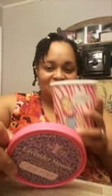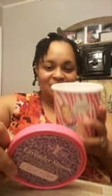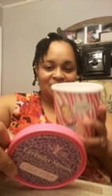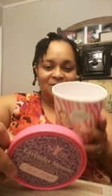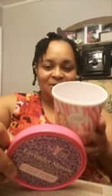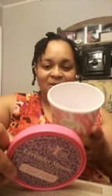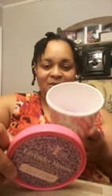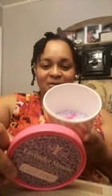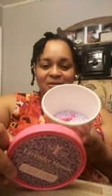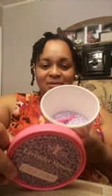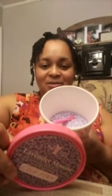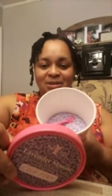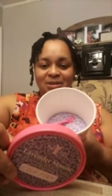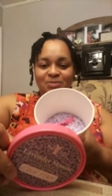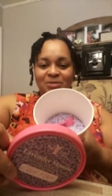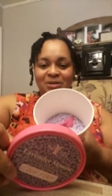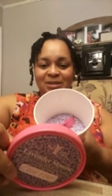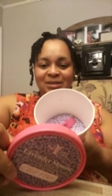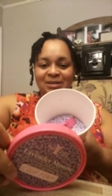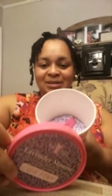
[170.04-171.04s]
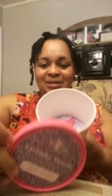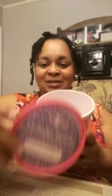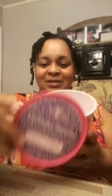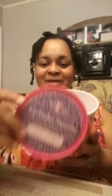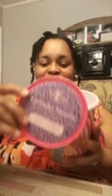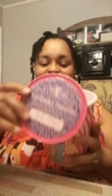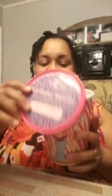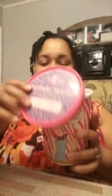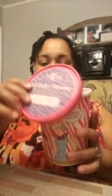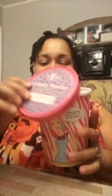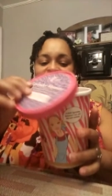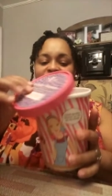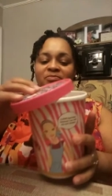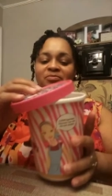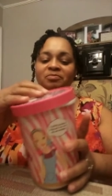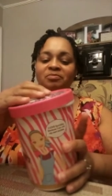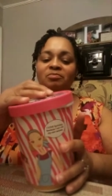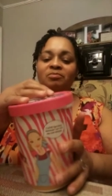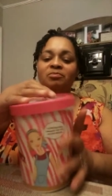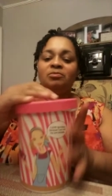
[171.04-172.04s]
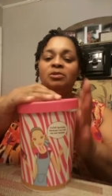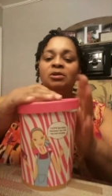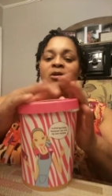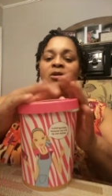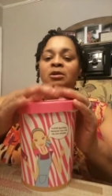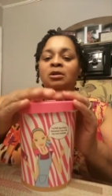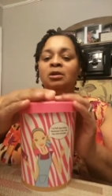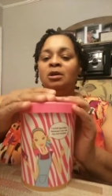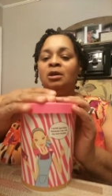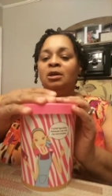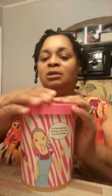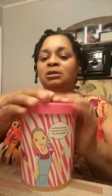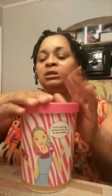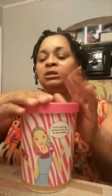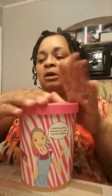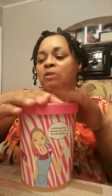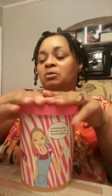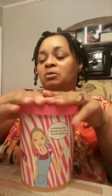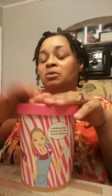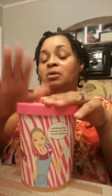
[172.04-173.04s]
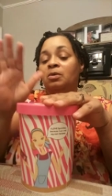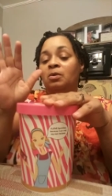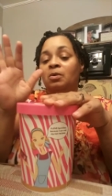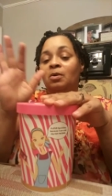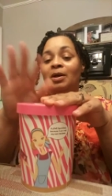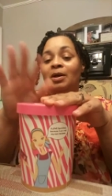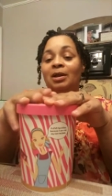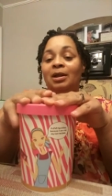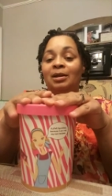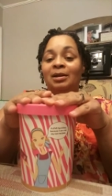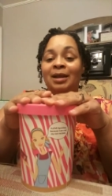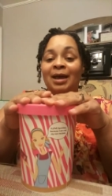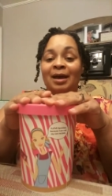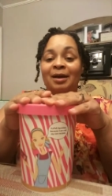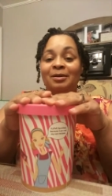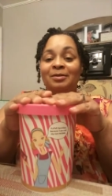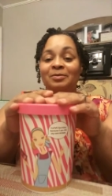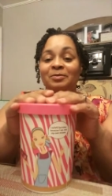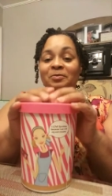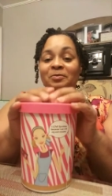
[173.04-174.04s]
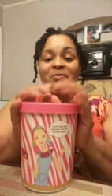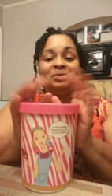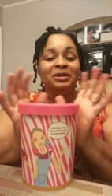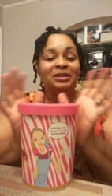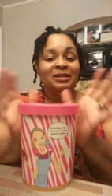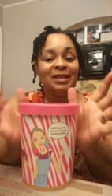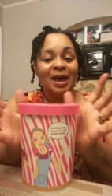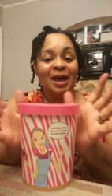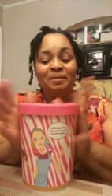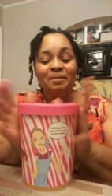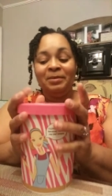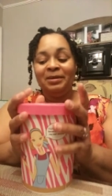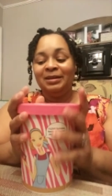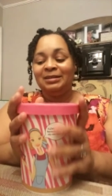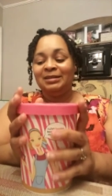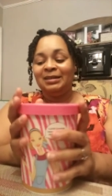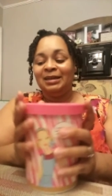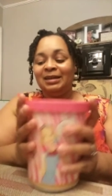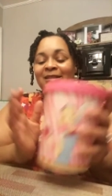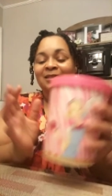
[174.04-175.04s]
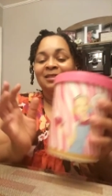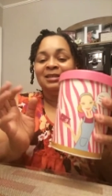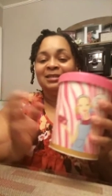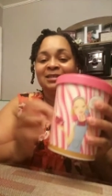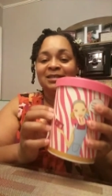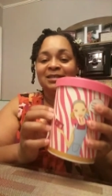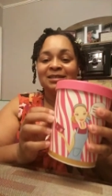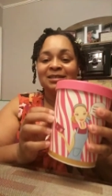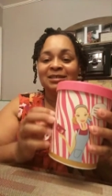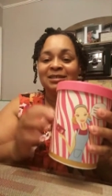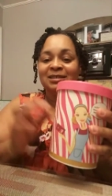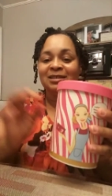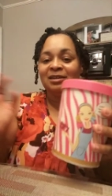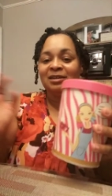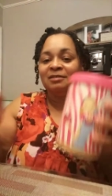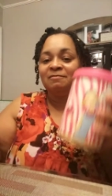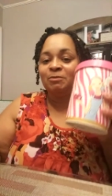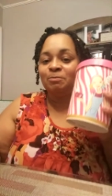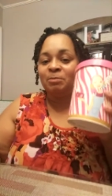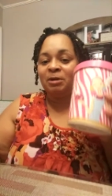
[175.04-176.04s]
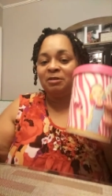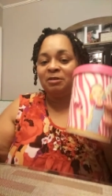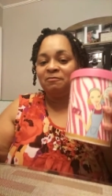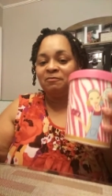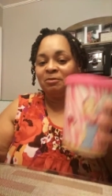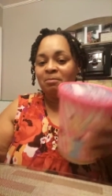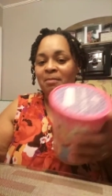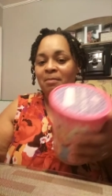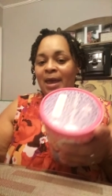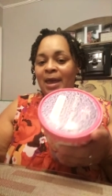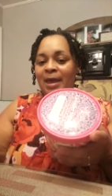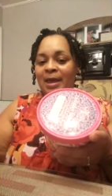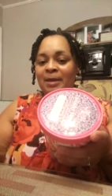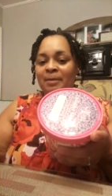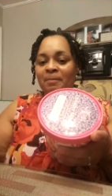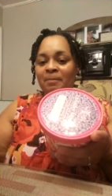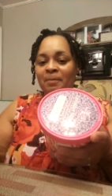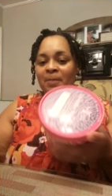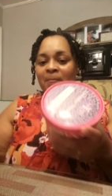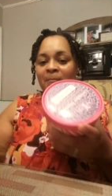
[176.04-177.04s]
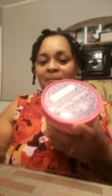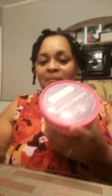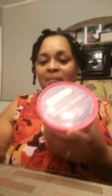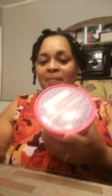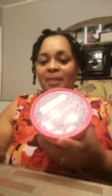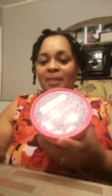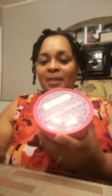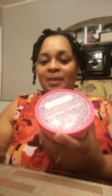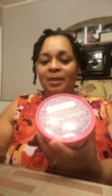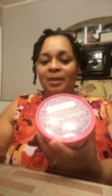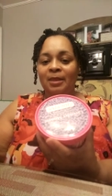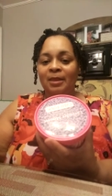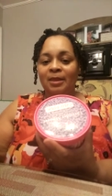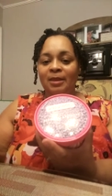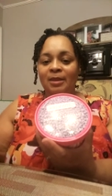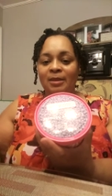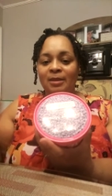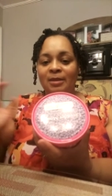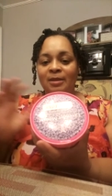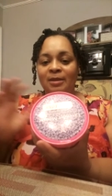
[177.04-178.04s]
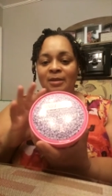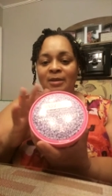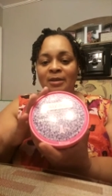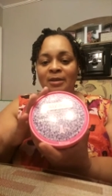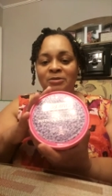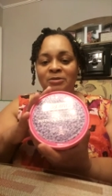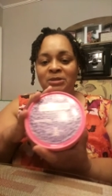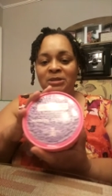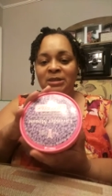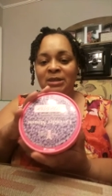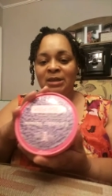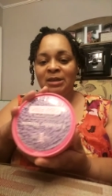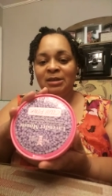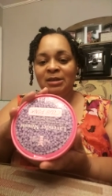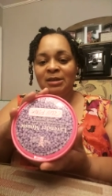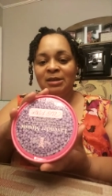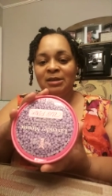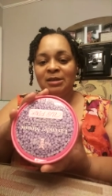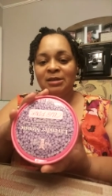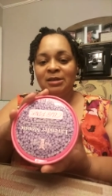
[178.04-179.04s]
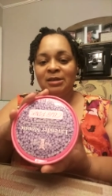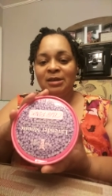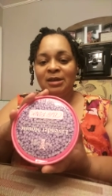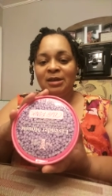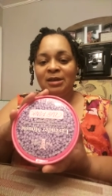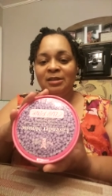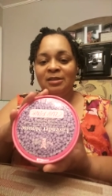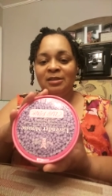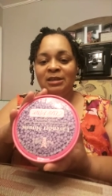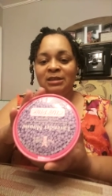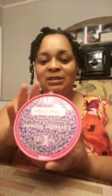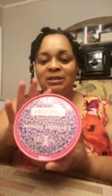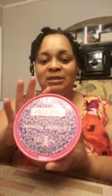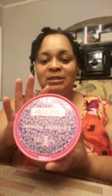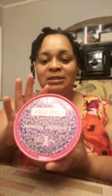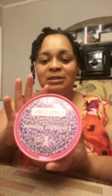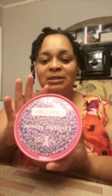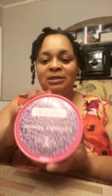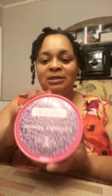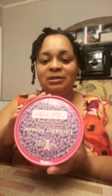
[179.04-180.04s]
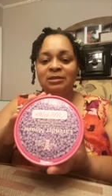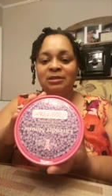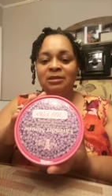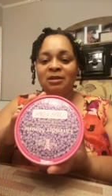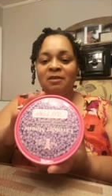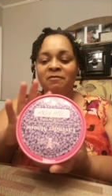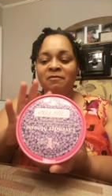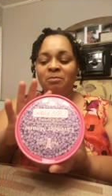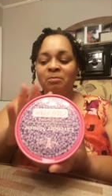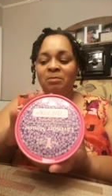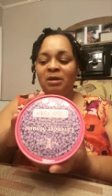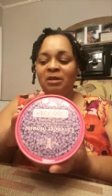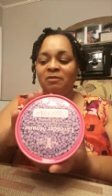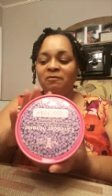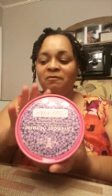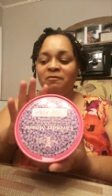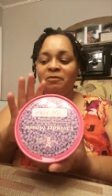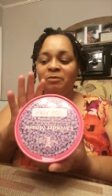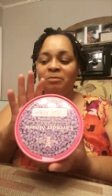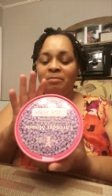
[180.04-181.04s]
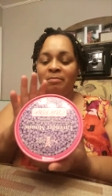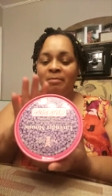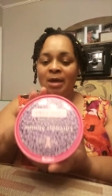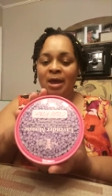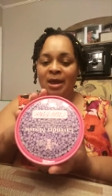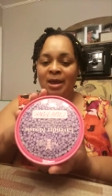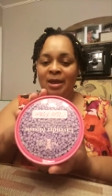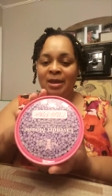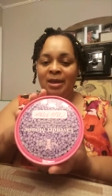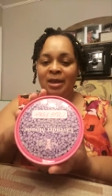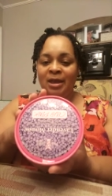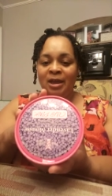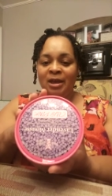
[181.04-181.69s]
Oh, smells good. So, now, with that being done, and this is the scent of the month for May. Can you see it? This is the scent of the month for May.